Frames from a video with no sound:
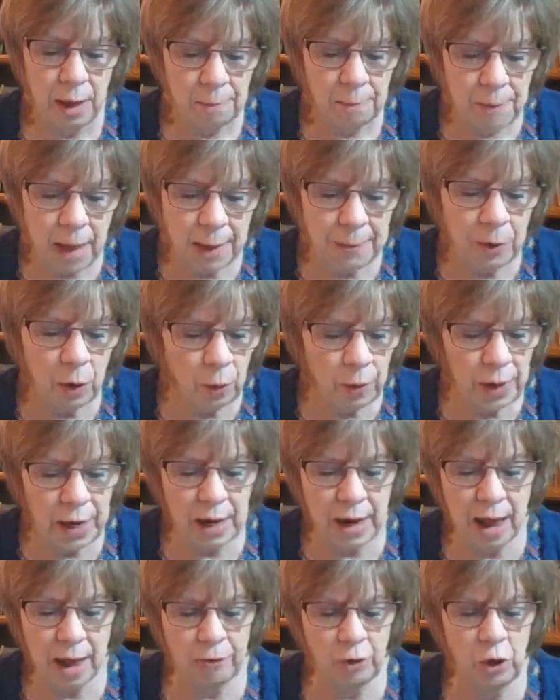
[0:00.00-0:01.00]
maybe
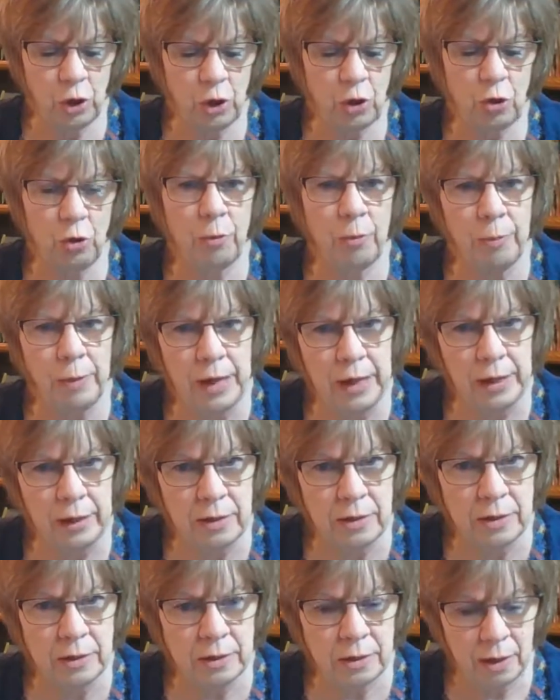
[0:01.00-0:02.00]
we'd have
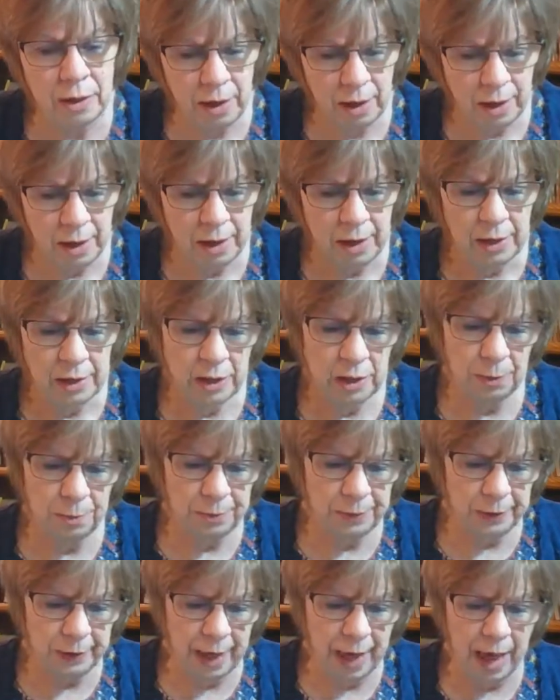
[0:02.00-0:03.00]
humans to
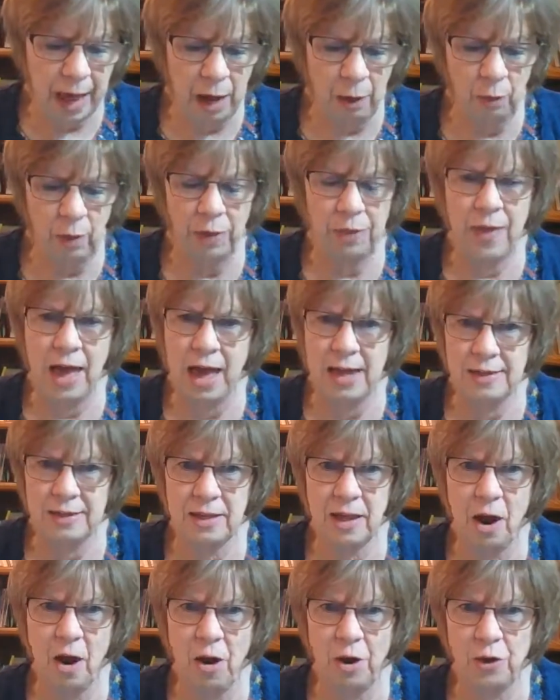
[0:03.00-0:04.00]
play with as
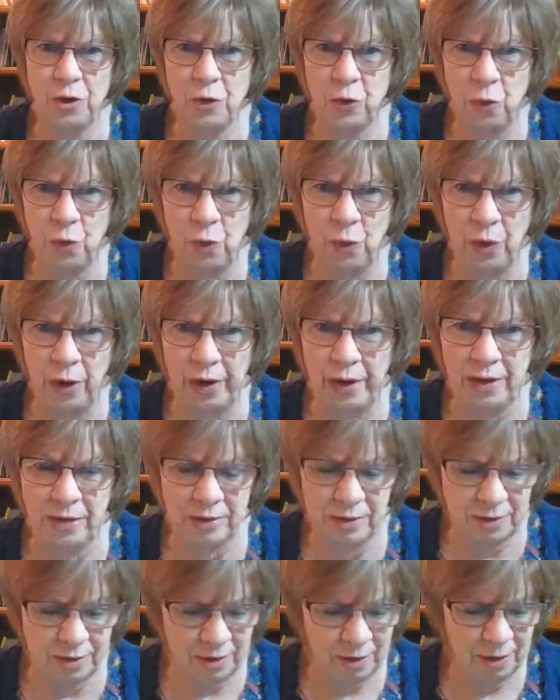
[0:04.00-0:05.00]
our
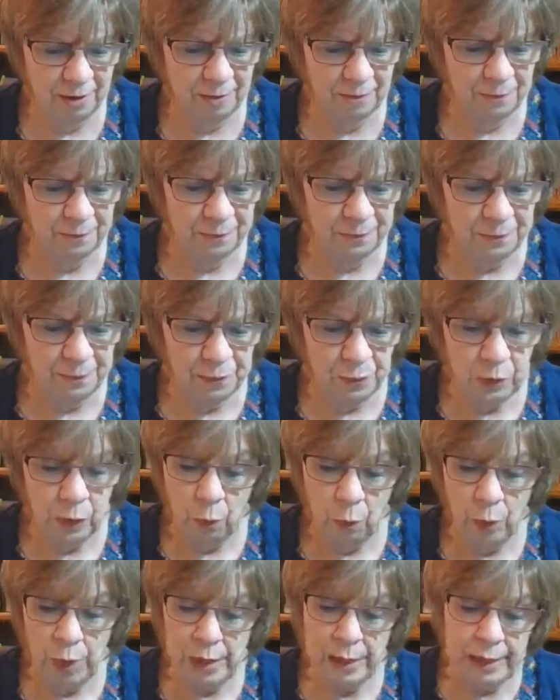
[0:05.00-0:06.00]
toys.
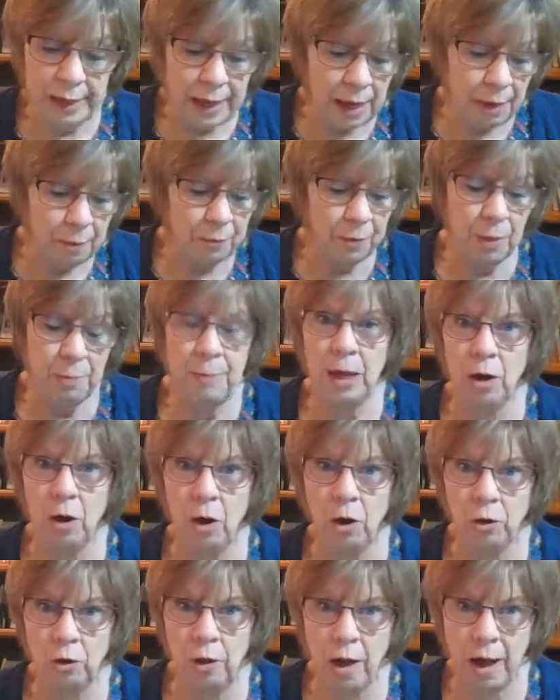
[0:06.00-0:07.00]
We'd keep them in
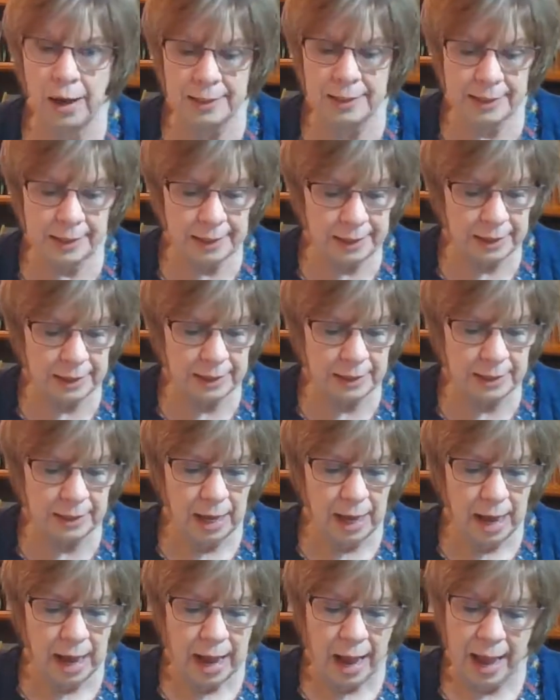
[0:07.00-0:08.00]
our closets
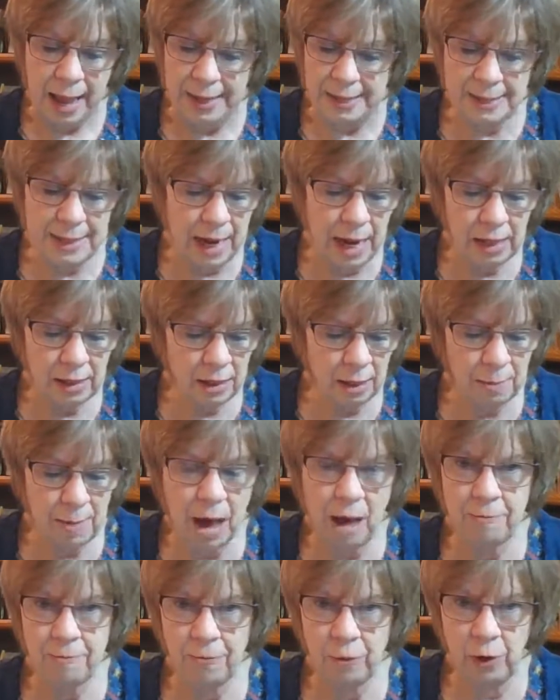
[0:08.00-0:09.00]
and take them
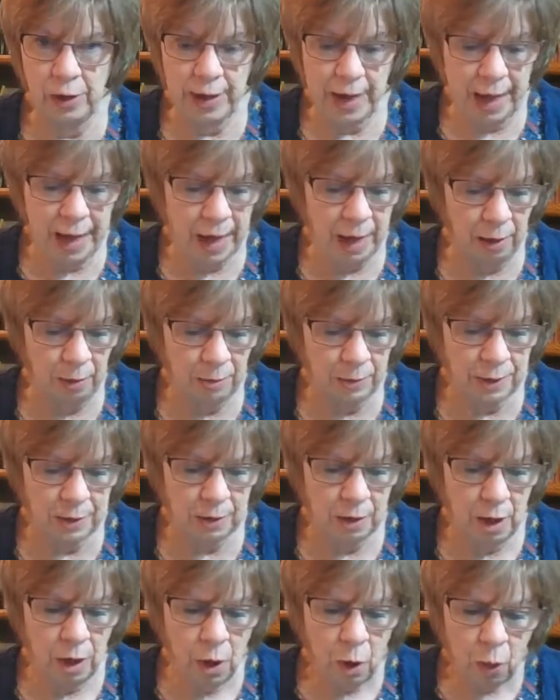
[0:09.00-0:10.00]
out for
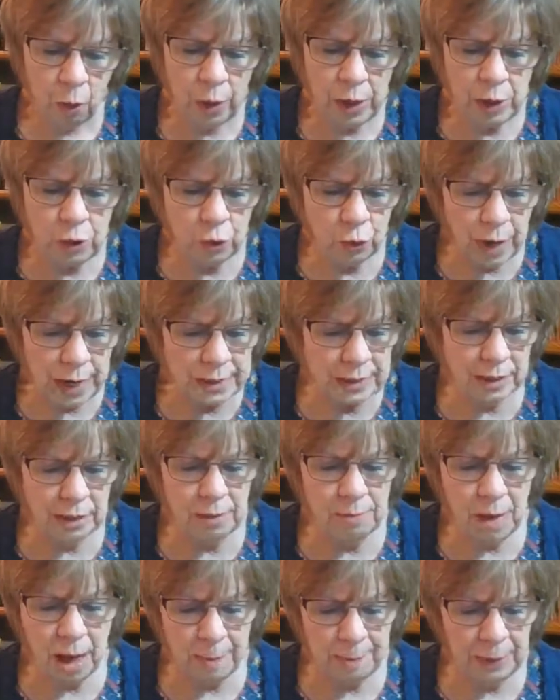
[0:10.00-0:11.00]
games. We'd dress
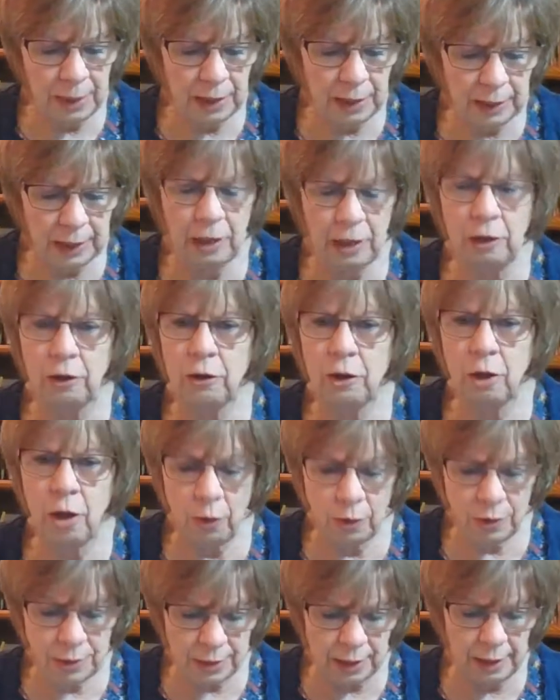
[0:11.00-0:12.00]
them up in little
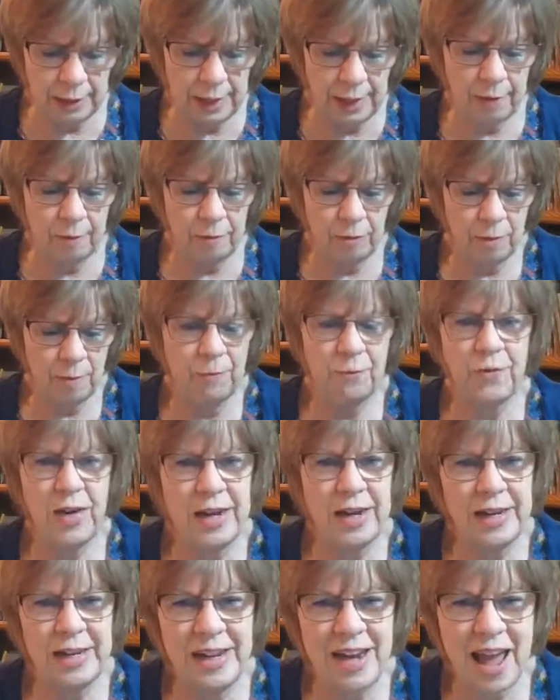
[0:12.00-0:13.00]
clothes and give them
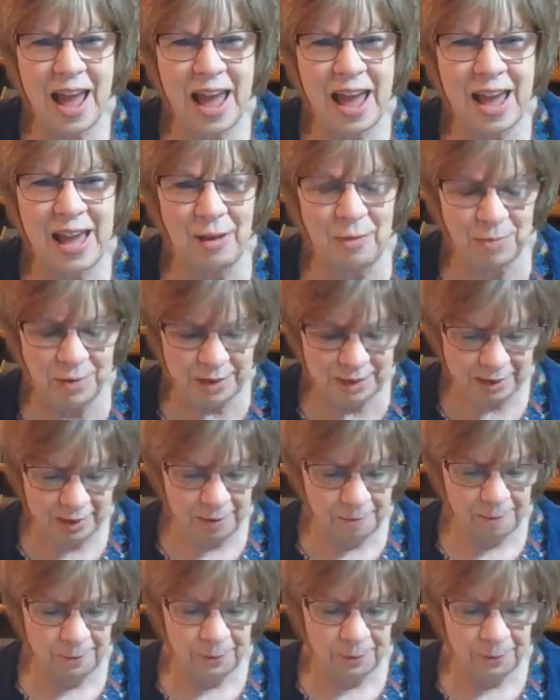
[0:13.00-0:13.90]
funny names.